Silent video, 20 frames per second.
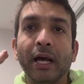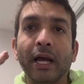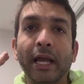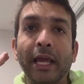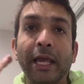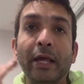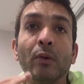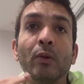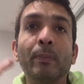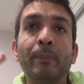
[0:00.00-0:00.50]

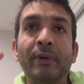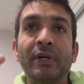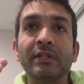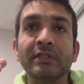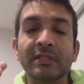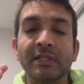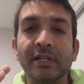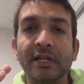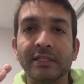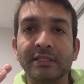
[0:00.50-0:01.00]
it will
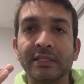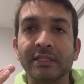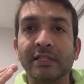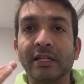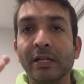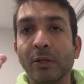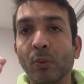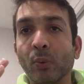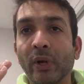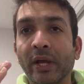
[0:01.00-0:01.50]
personalize it
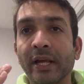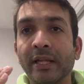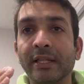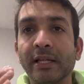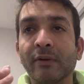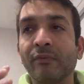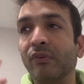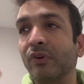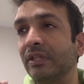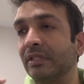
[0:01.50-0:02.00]
in a way
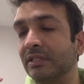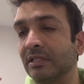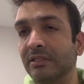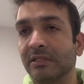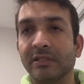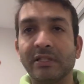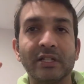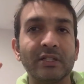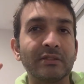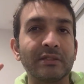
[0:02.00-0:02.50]
that, for instance,
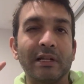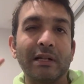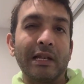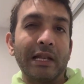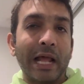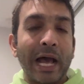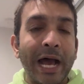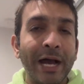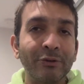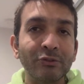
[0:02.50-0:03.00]
there's a
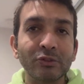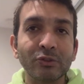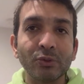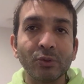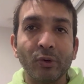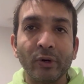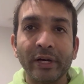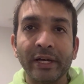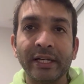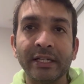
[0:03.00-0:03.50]
loud
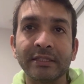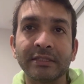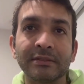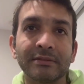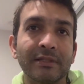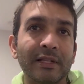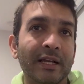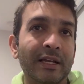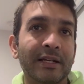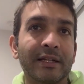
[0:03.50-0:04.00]

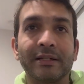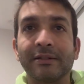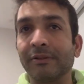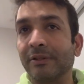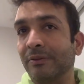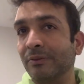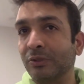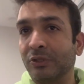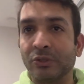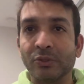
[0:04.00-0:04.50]
noise like
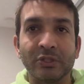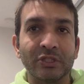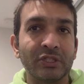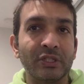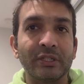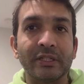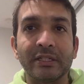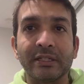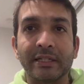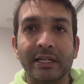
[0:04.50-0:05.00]
to a
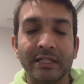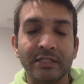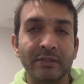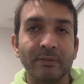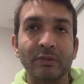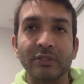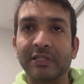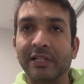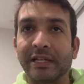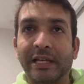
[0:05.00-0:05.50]
certain
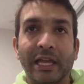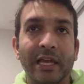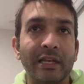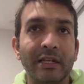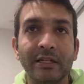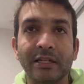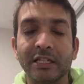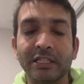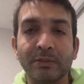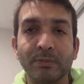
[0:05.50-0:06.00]
decibels, like
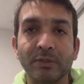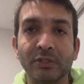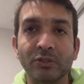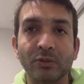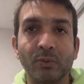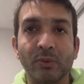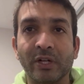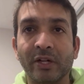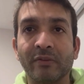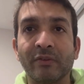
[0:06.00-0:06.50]
80 decibels or
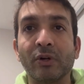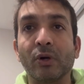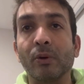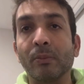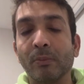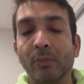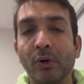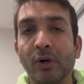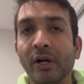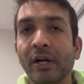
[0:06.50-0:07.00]
whatever or
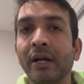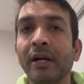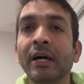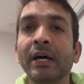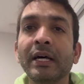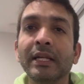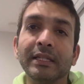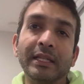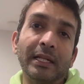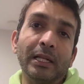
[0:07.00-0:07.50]
more,
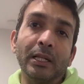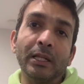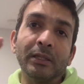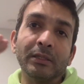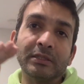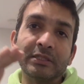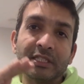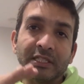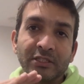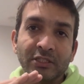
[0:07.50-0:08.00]
then
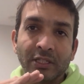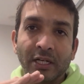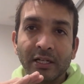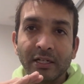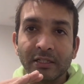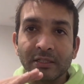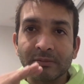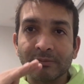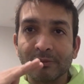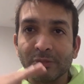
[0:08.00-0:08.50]
it'll just
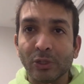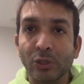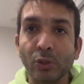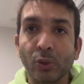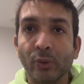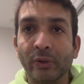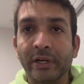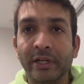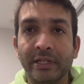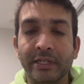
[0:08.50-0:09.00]
kind of
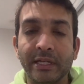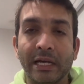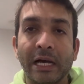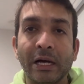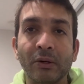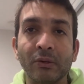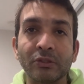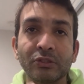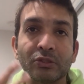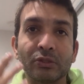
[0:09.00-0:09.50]
lower it
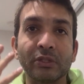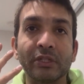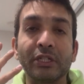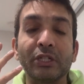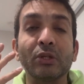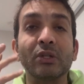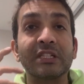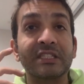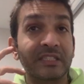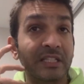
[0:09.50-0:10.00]
down so that
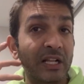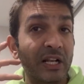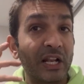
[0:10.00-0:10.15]
you'll still